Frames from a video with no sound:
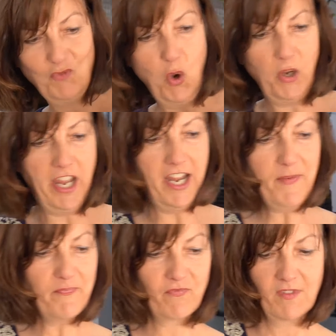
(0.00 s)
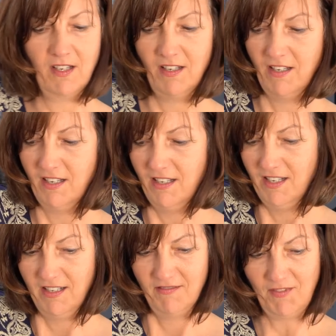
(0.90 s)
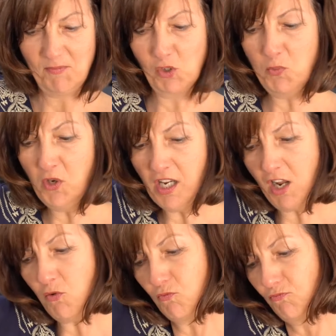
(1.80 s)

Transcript: Okay. I'm spooning it out